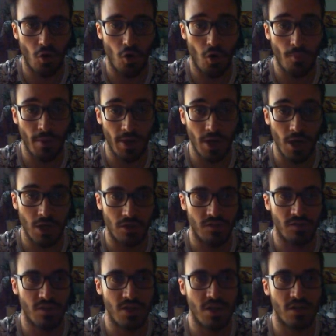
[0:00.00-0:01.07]
Oh my god,
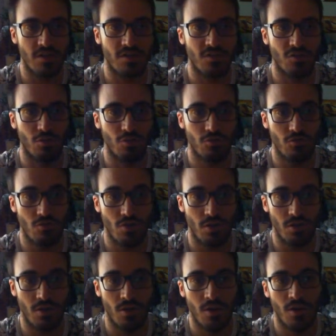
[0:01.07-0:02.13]
this card is so
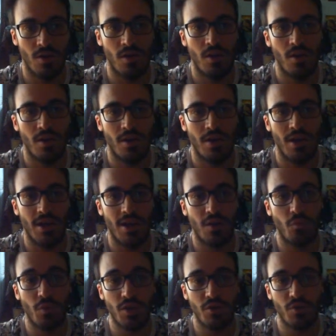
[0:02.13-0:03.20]
strong and can
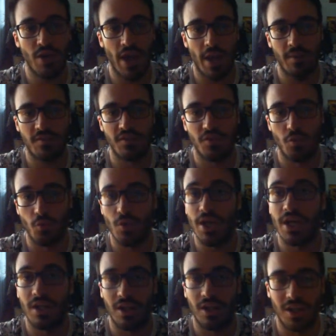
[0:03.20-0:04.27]
win you games in the
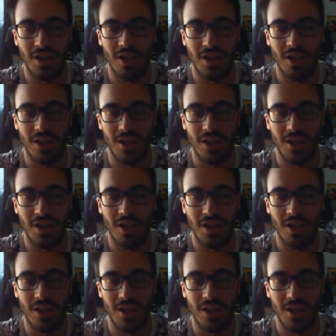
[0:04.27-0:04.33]
real